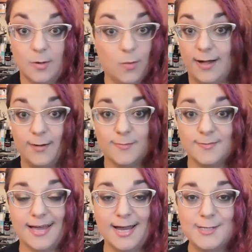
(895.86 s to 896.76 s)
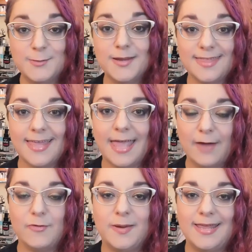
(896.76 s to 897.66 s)
Wow. I just want to thank
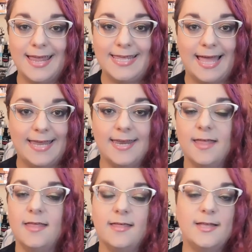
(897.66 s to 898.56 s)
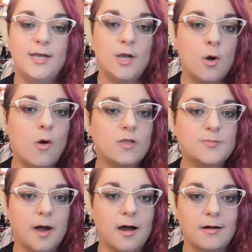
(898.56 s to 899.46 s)
everybody again. No
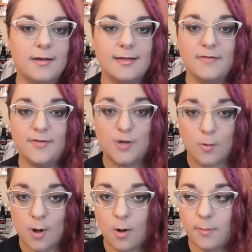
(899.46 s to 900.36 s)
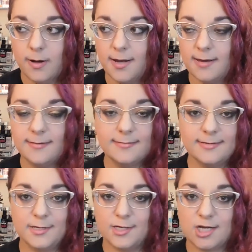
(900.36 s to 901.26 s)
holds barred if you don't know about it.
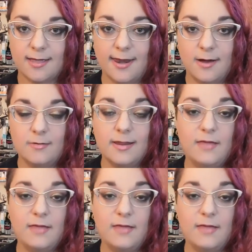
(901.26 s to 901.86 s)
You can check it out.